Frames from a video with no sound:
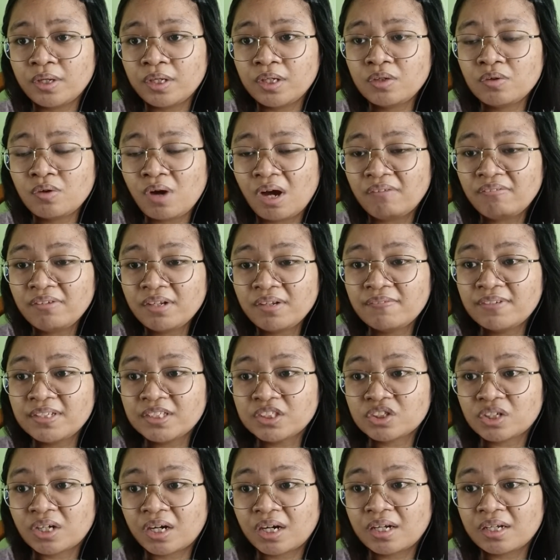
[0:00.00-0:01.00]
You haven't even
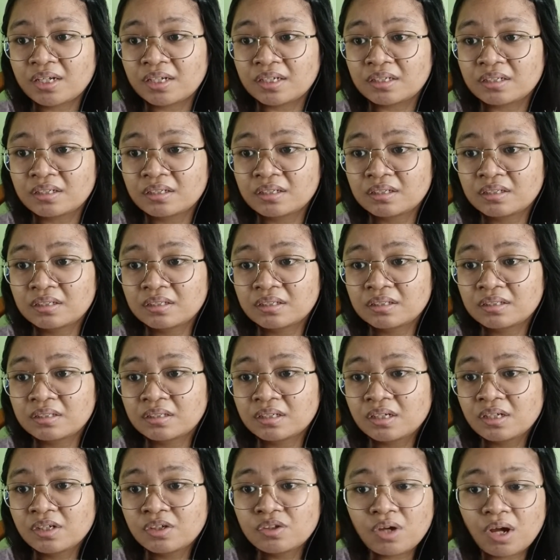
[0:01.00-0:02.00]
tried.
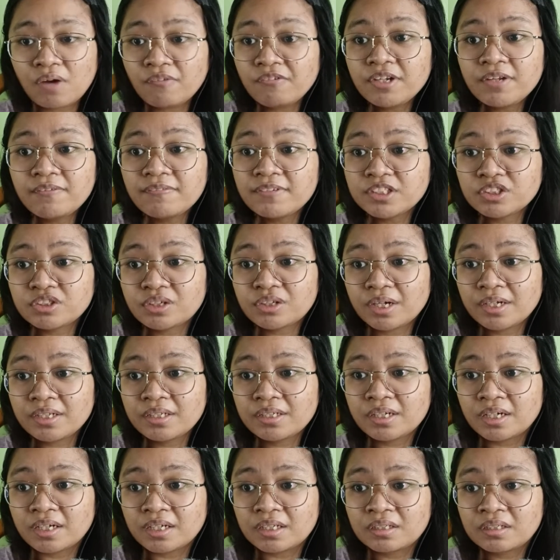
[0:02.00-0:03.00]
You haven't even tried
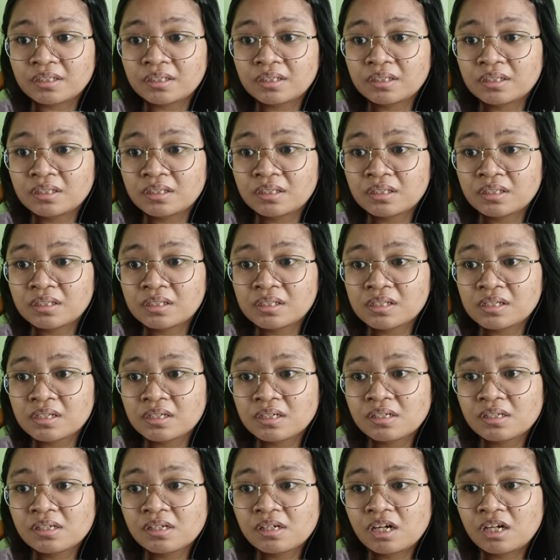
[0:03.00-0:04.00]
yet.
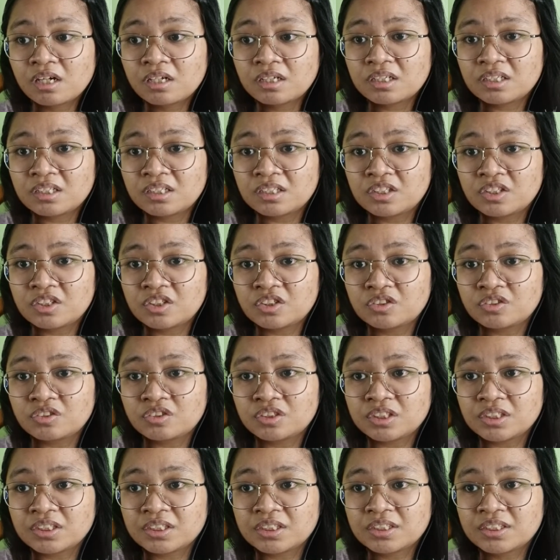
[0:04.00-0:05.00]

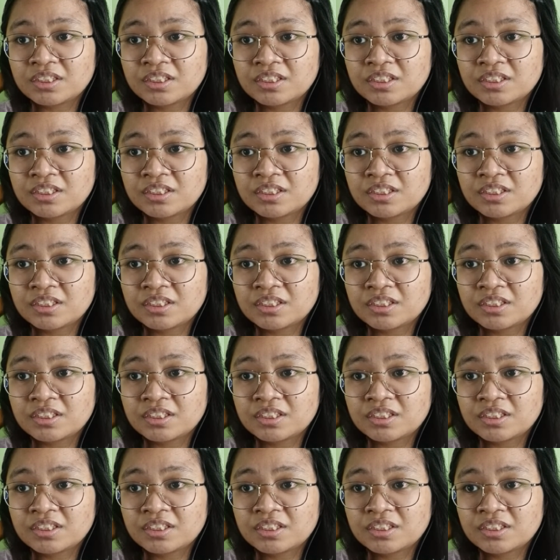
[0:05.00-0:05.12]
Alone.